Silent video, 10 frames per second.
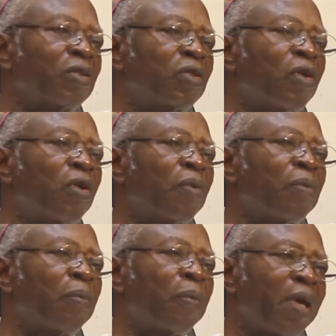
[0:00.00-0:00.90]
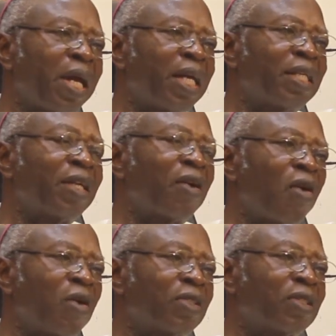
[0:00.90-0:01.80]
to pray the
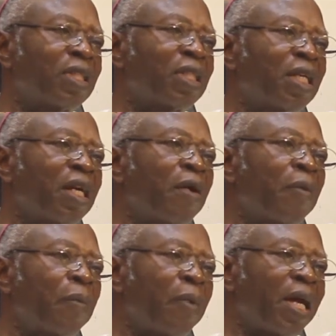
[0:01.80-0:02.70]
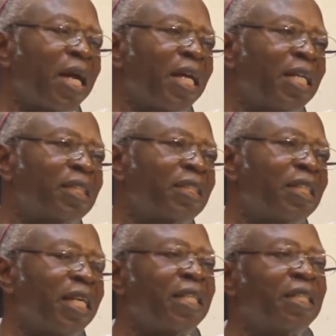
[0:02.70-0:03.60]
Rosary, pray it
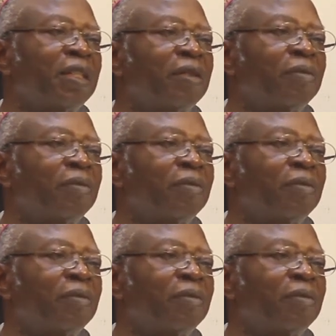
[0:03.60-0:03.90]
daily.